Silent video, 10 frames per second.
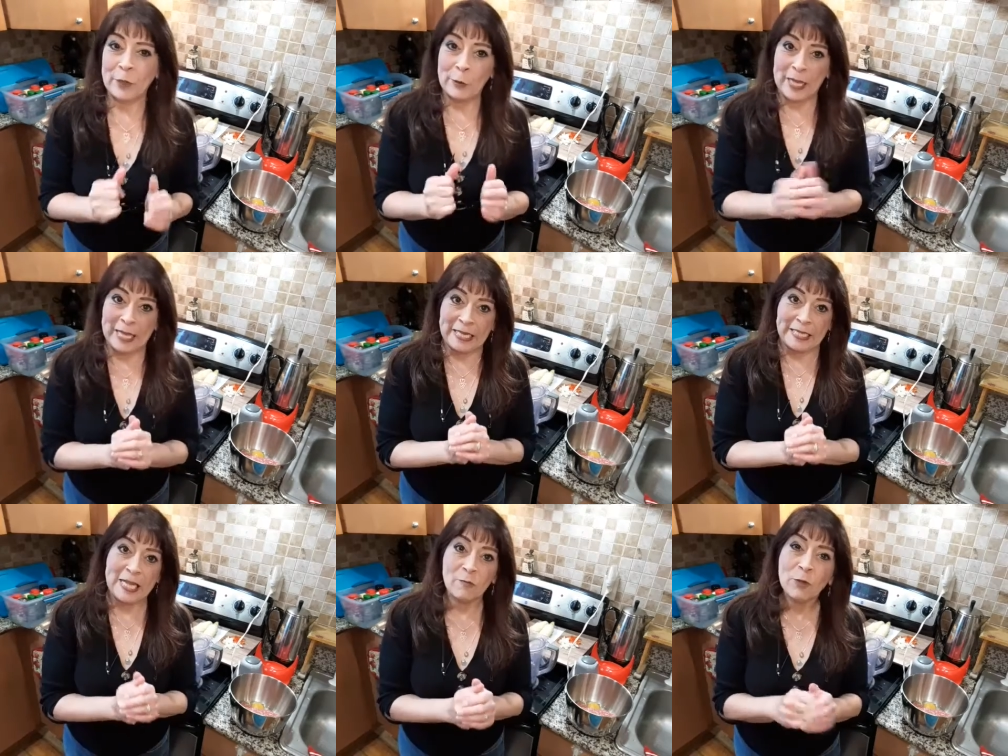
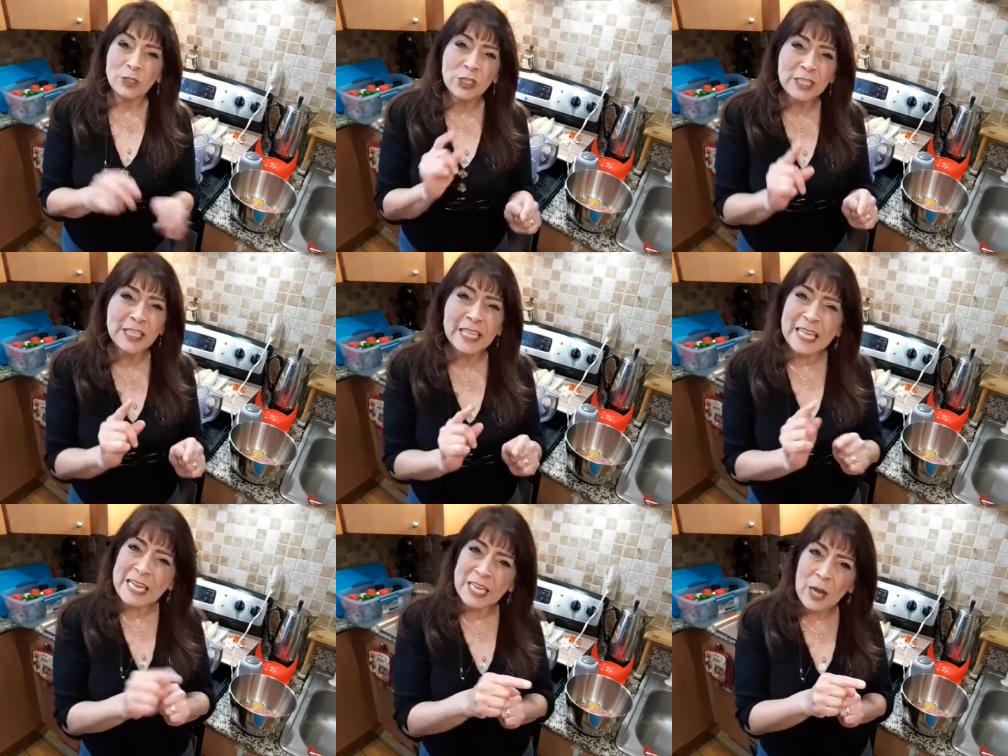Okay, and we're just going to
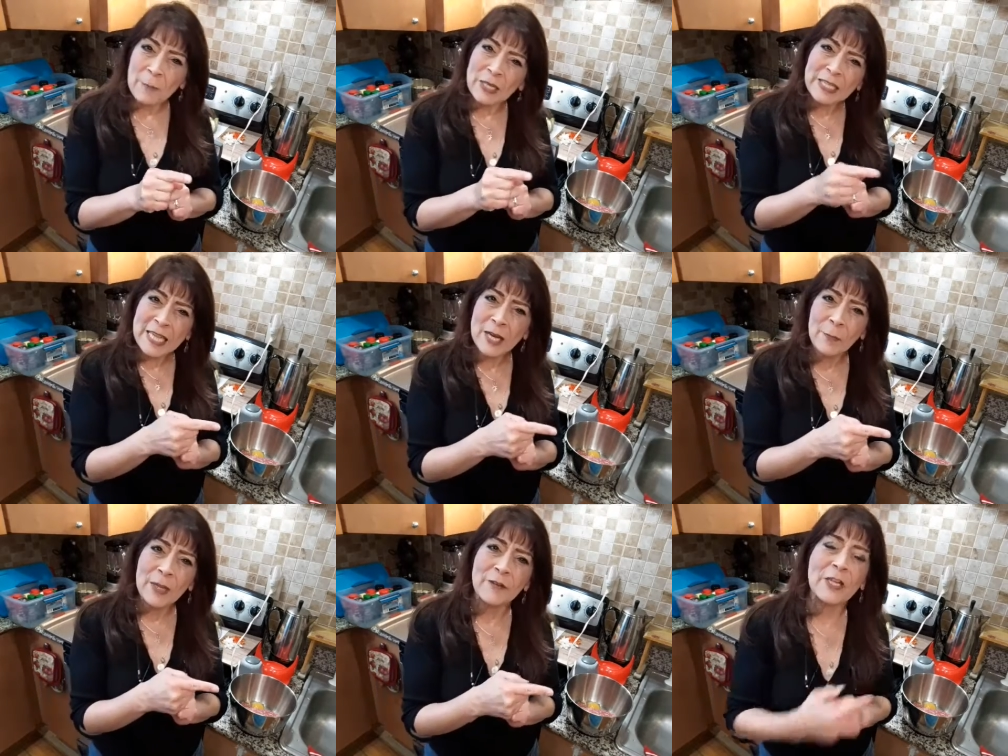kick it up a little
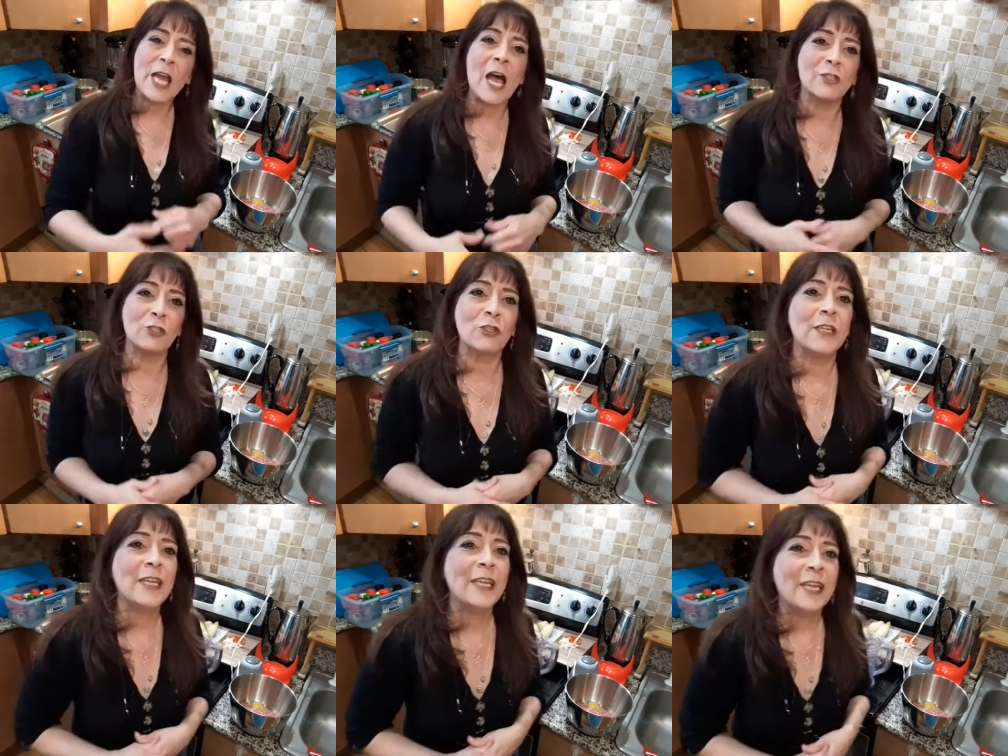bit of a notch
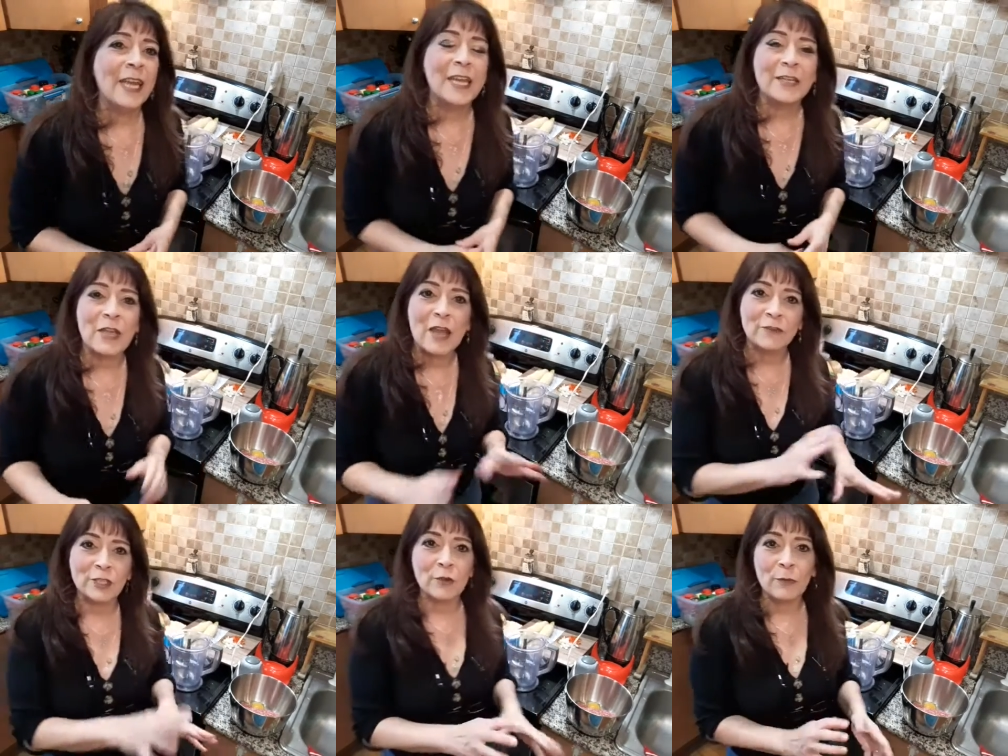and have a
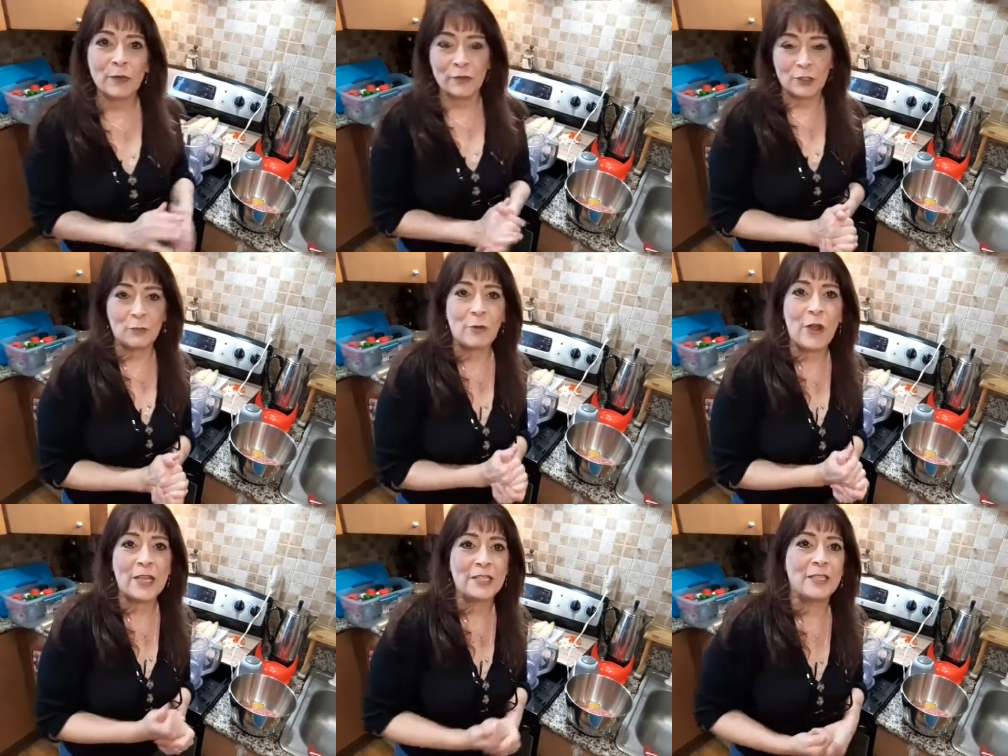little bit of a
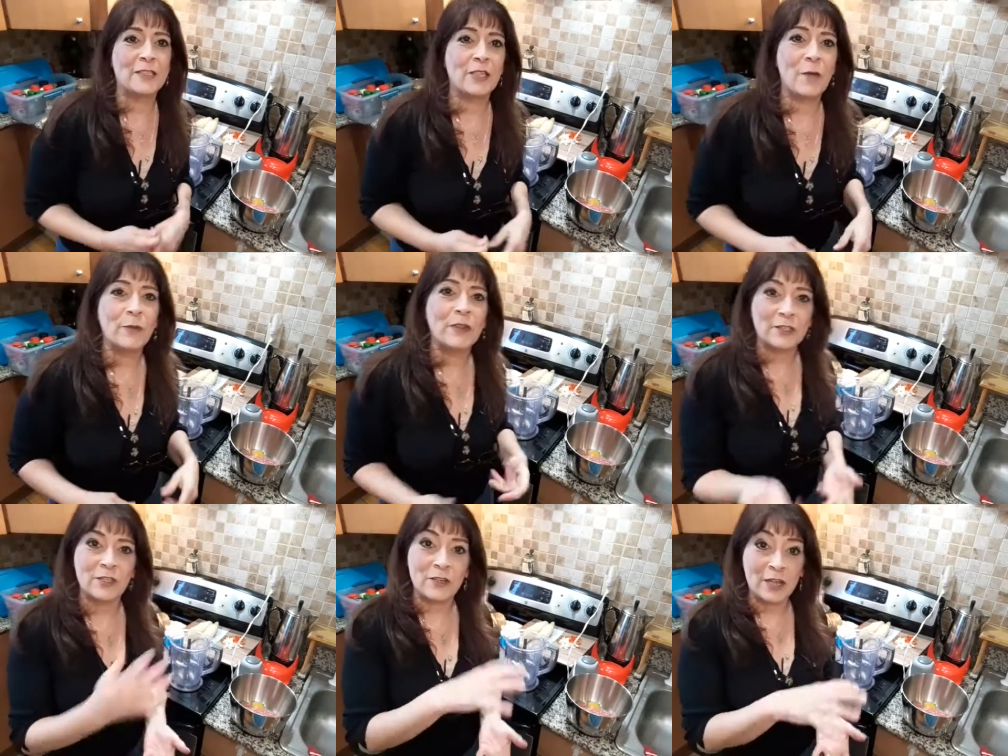surprise that's coming,
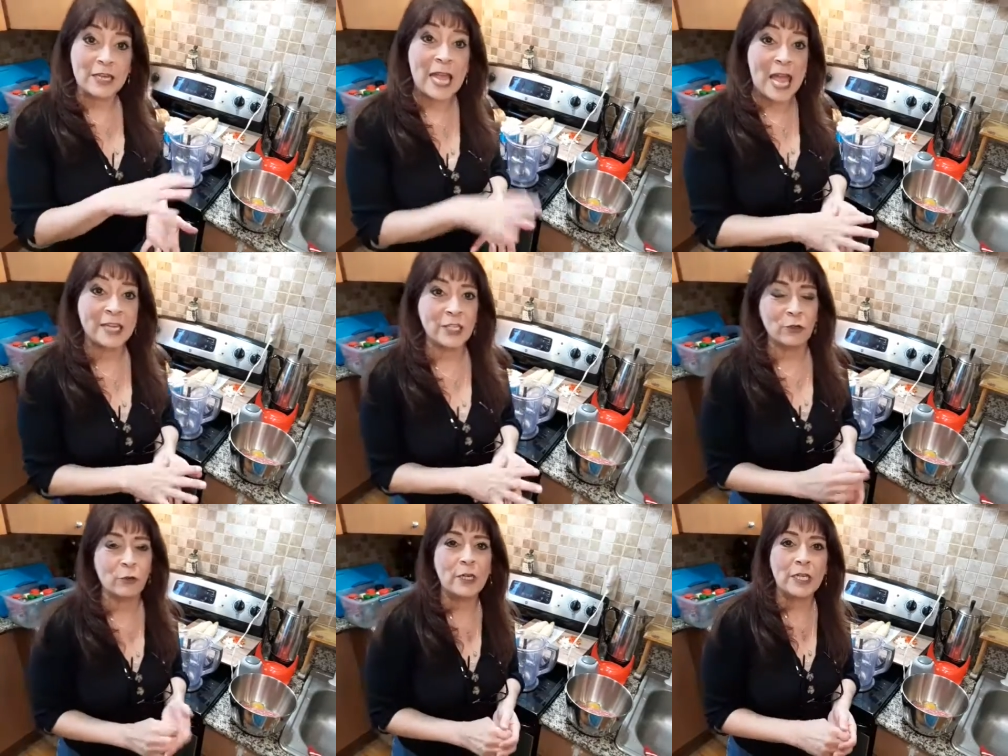that's an added
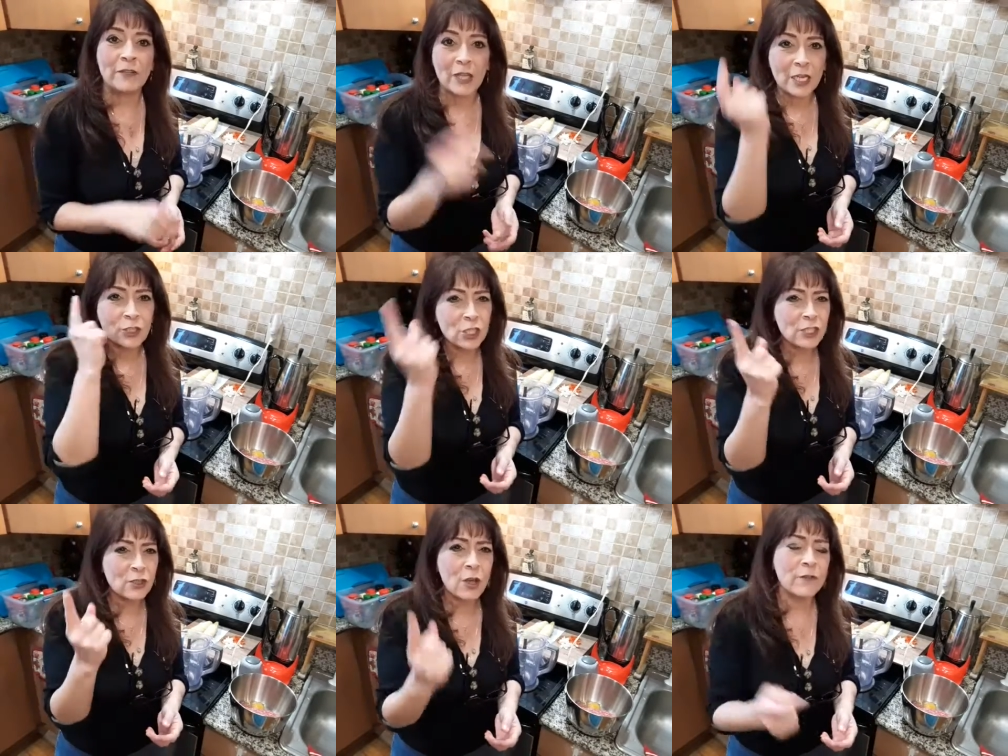ingredient that I
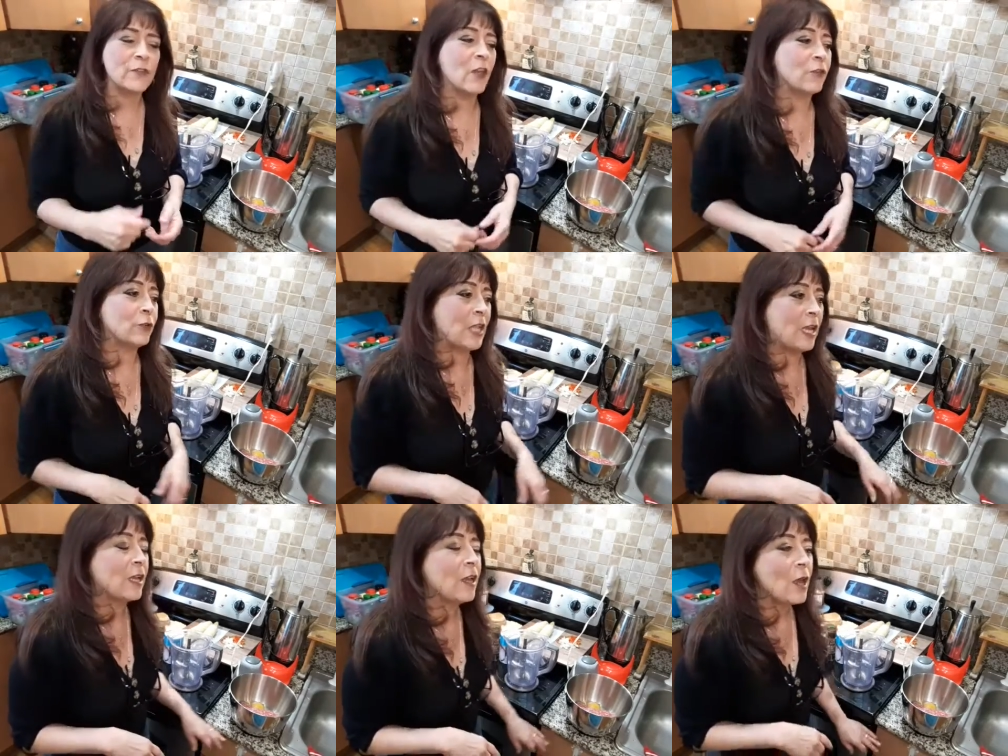just thought of the other
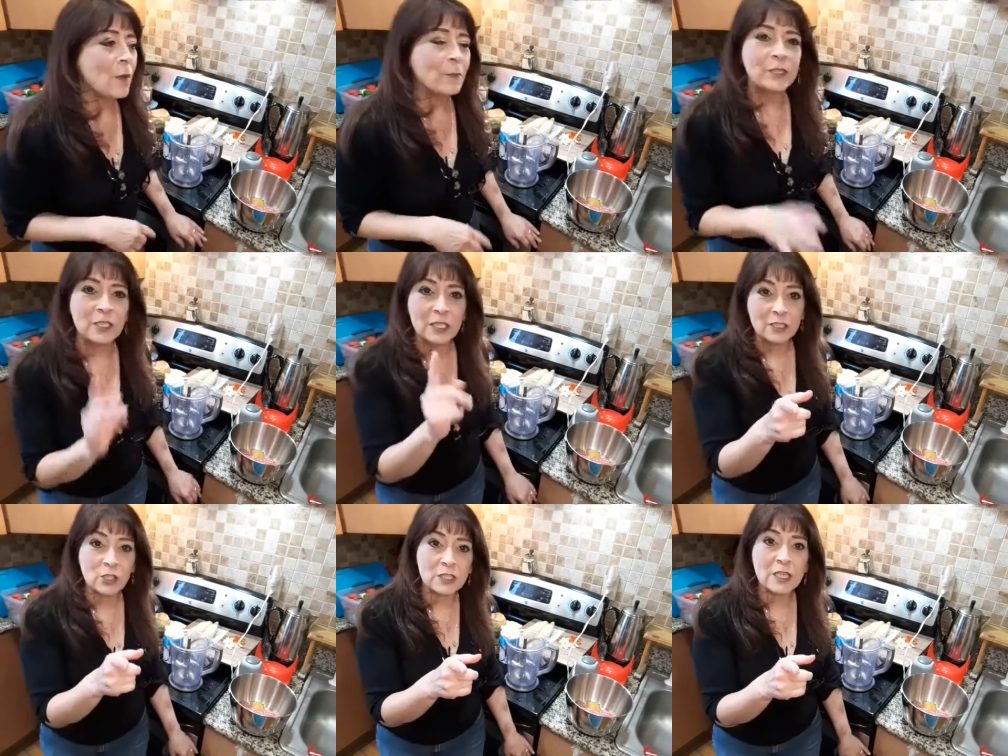day. But
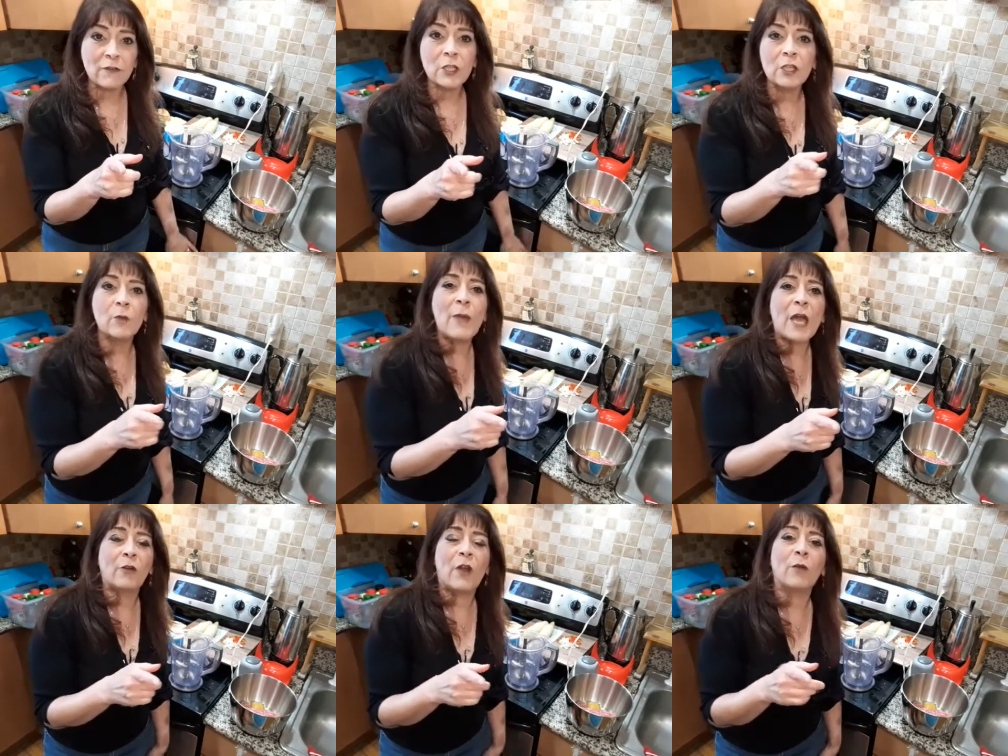just to give you a little
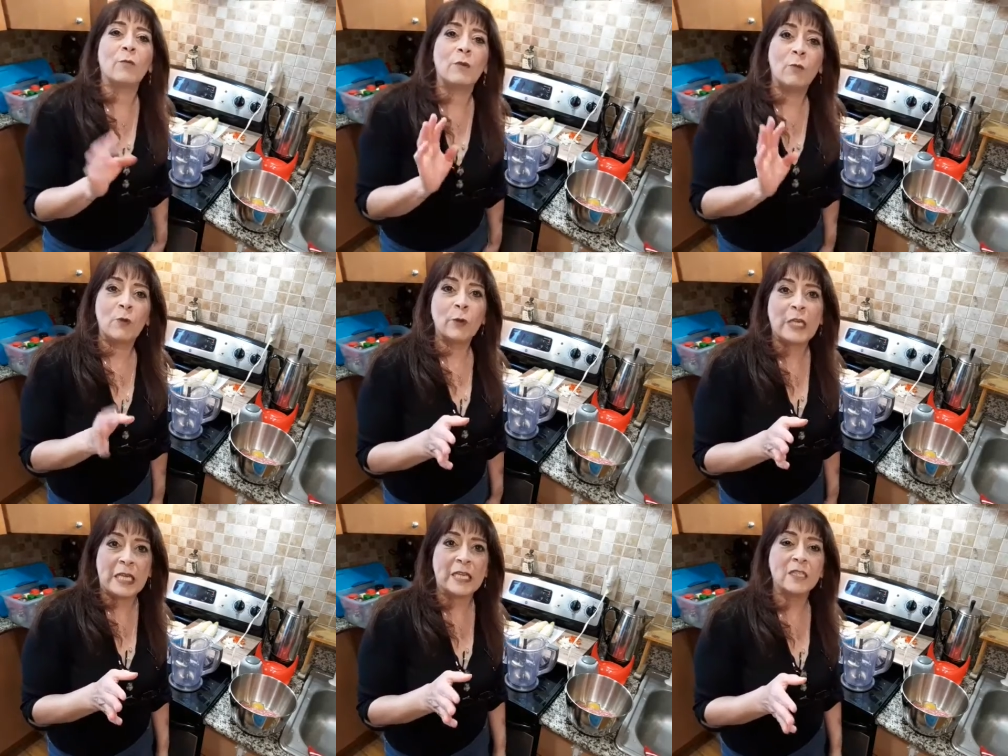background, when we were
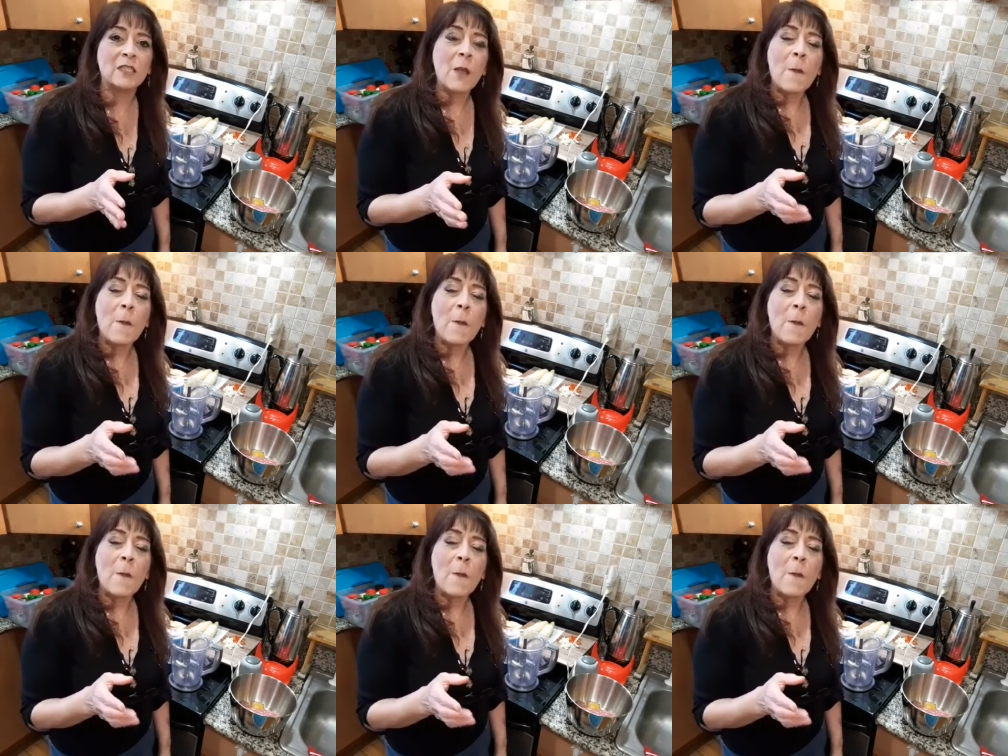kids,